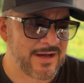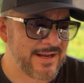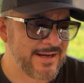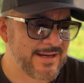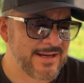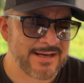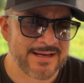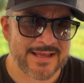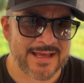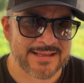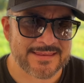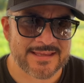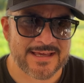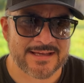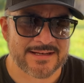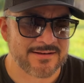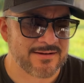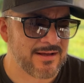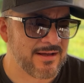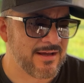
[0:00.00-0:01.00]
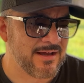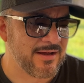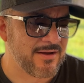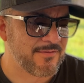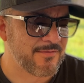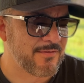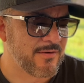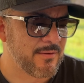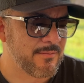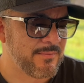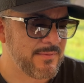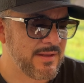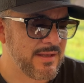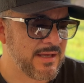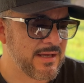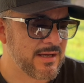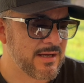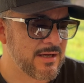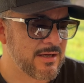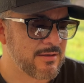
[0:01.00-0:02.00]
I didn't get that uh, from
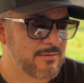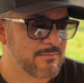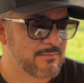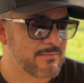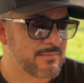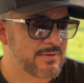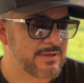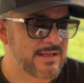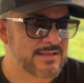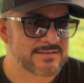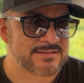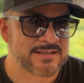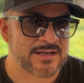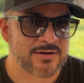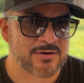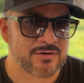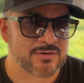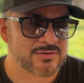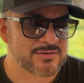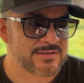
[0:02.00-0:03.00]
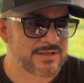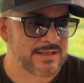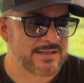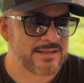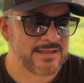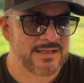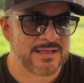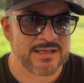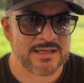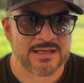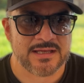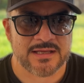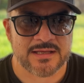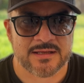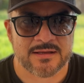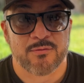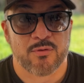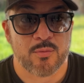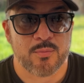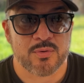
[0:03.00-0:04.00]
the um, Lanceros and
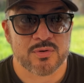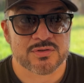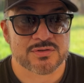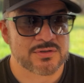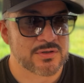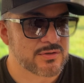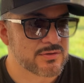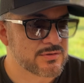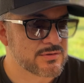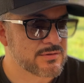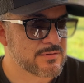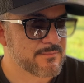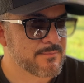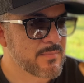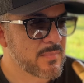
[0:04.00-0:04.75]
the Robustos.